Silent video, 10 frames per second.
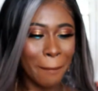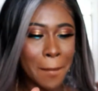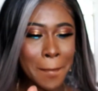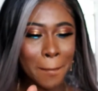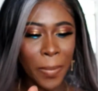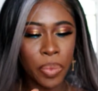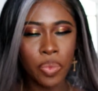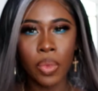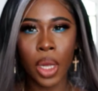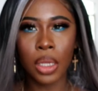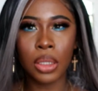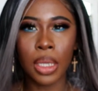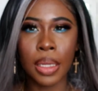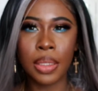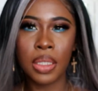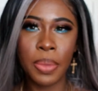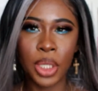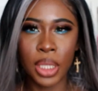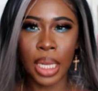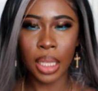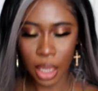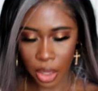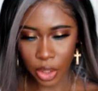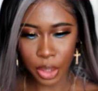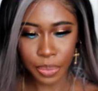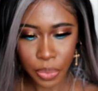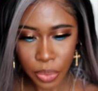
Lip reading: And just kind of smush that together.